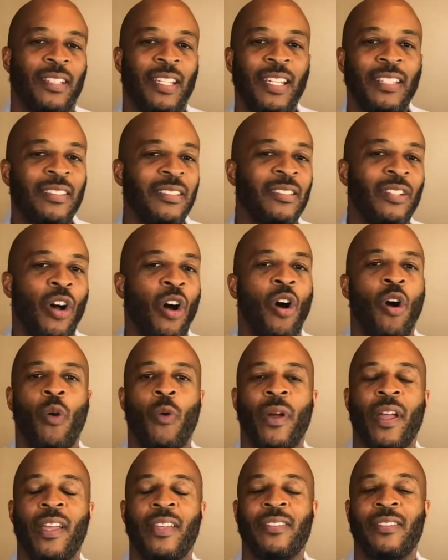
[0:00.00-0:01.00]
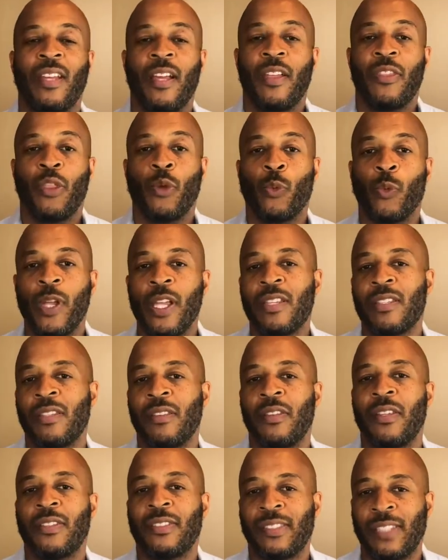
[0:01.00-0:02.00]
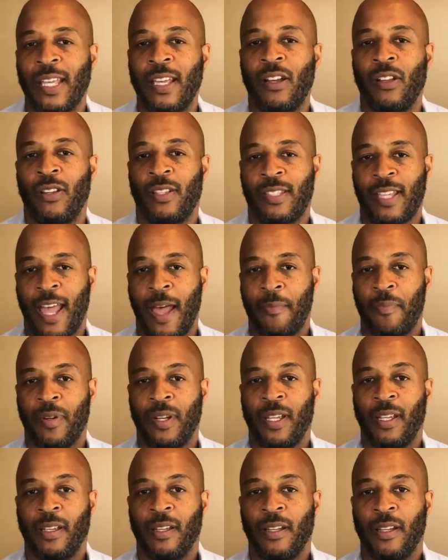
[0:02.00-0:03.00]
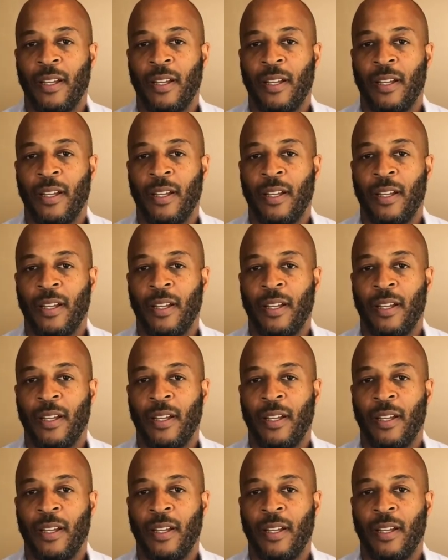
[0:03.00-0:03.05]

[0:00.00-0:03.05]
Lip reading: isn't always the reason the sale is happening.